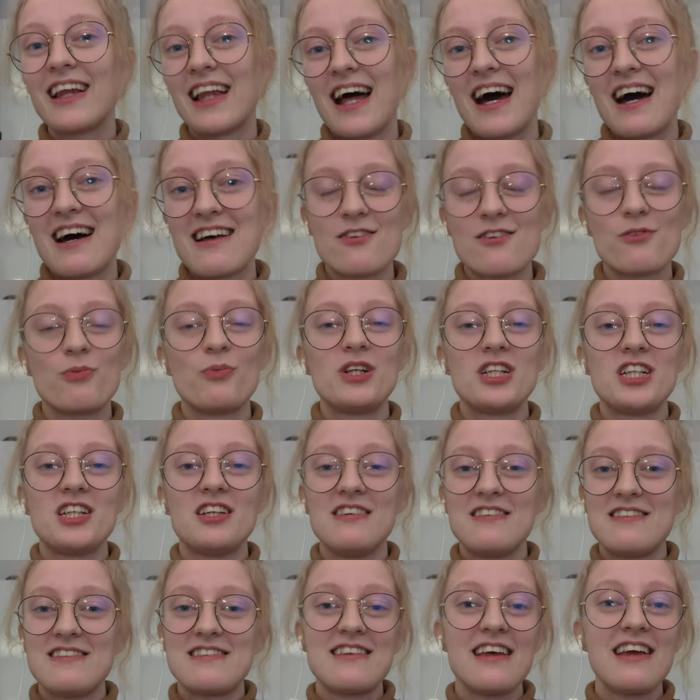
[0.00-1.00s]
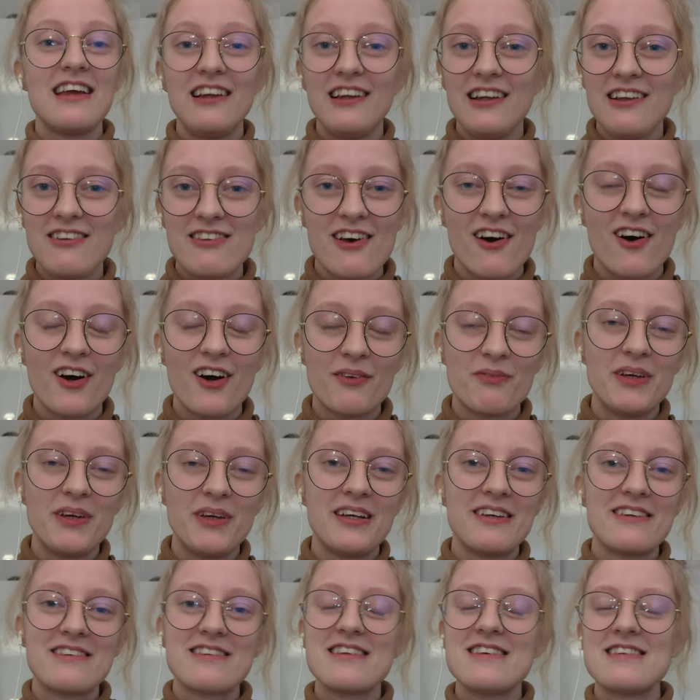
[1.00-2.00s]
to class, which is daily talk,
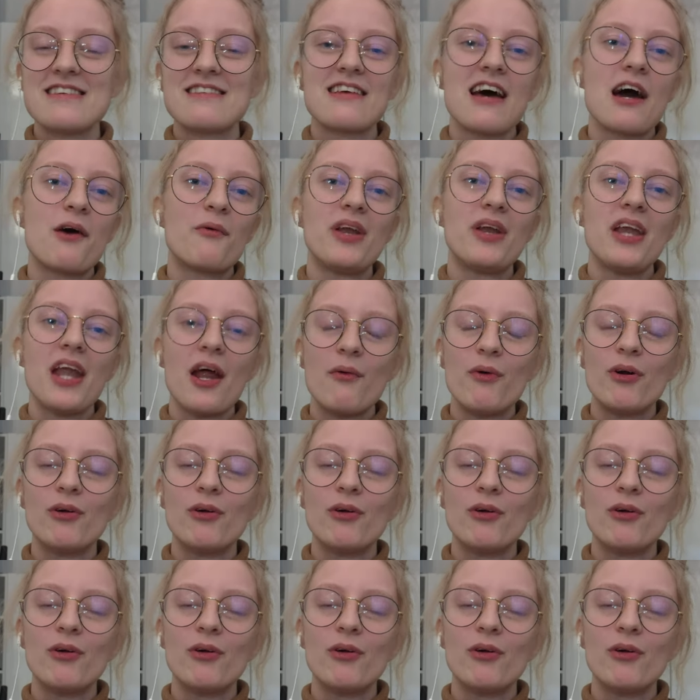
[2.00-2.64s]
because this is how we